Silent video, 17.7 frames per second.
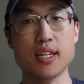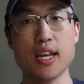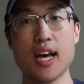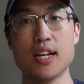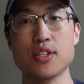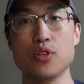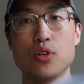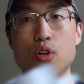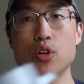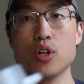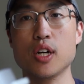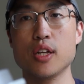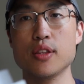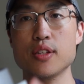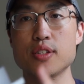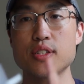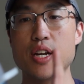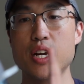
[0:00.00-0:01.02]
It has a hook
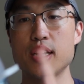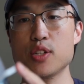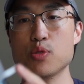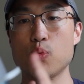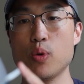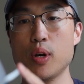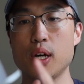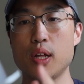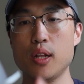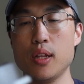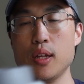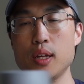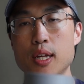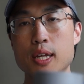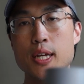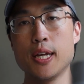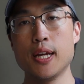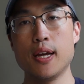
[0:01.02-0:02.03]
on the side as well,
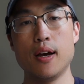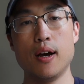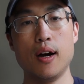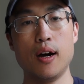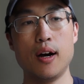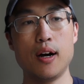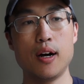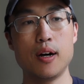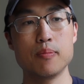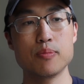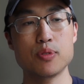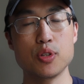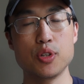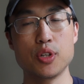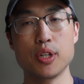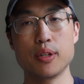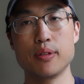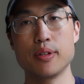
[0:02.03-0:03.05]
so
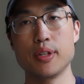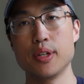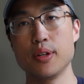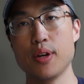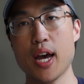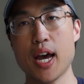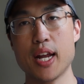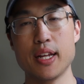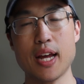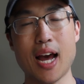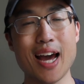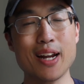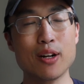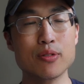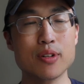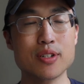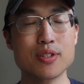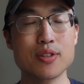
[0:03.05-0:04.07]
you can add it. I
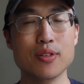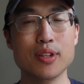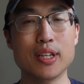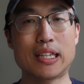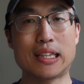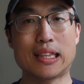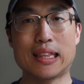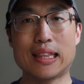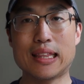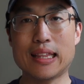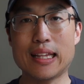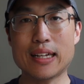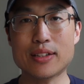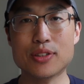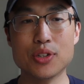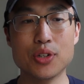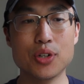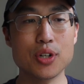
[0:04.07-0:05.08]
don't necessarily
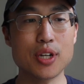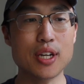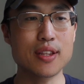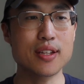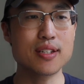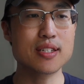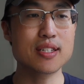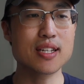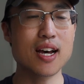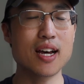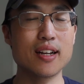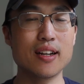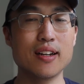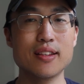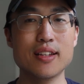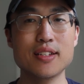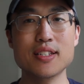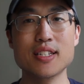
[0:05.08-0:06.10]
like the hook, and this is
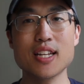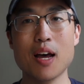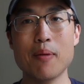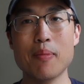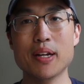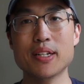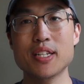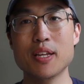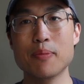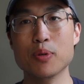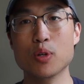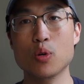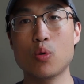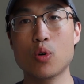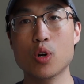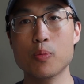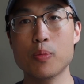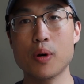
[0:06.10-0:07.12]
not my
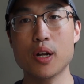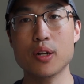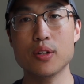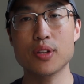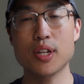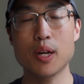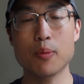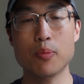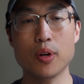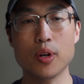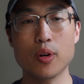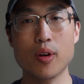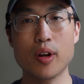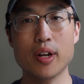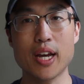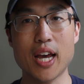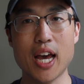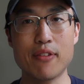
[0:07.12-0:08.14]
typical water bottle that I bring
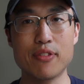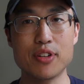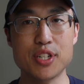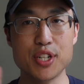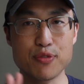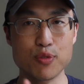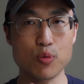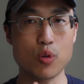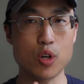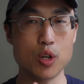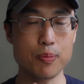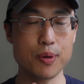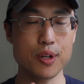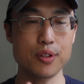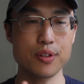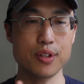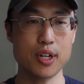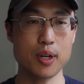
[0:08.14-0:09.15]
around. I have a different water
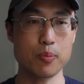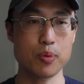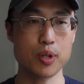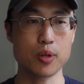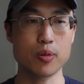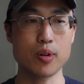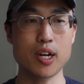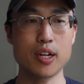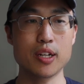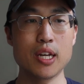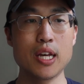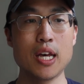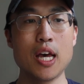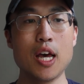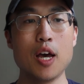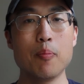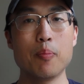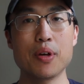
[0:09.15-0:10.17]
bottle that I bring around,
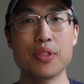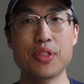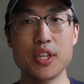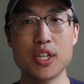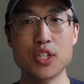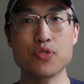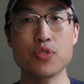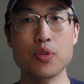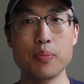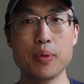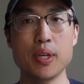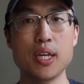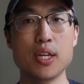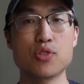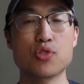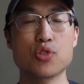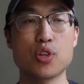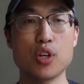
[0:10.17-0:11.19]
but this for me
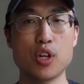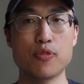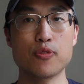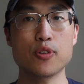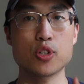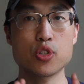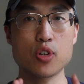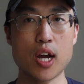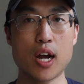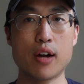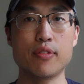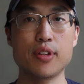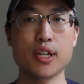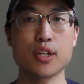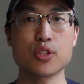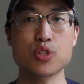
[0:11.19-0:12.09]
is good for traveling.